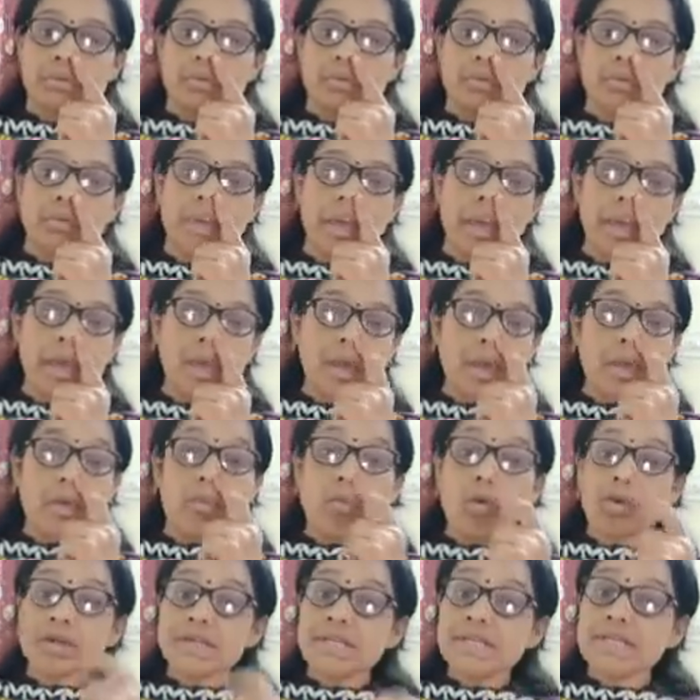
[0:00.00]
Okay,
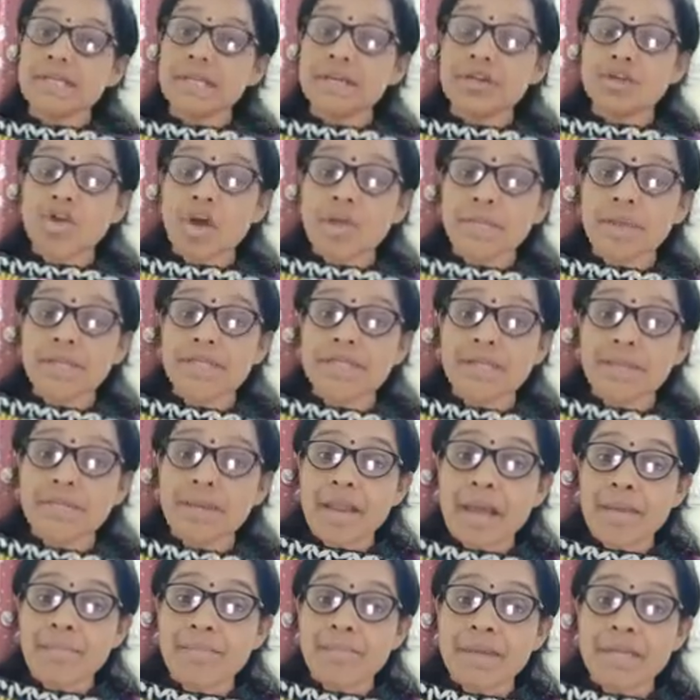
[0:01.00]
what is economic
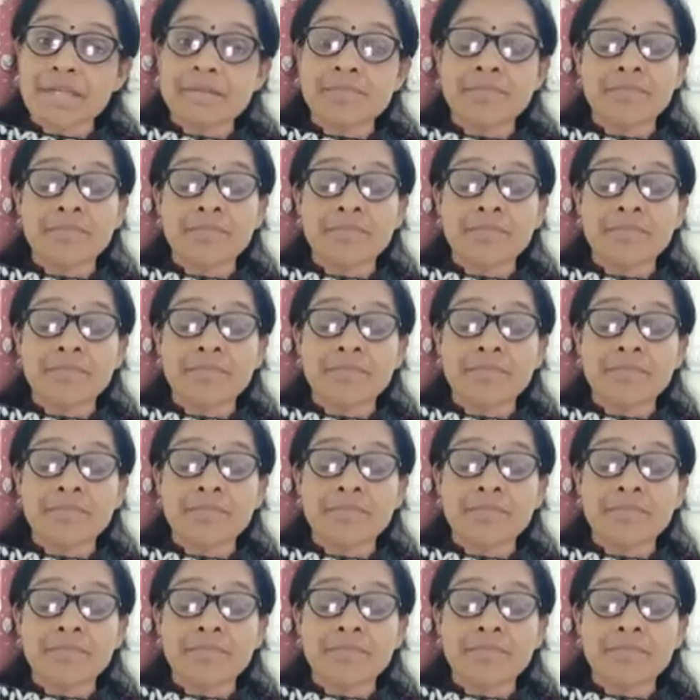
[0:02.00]
development?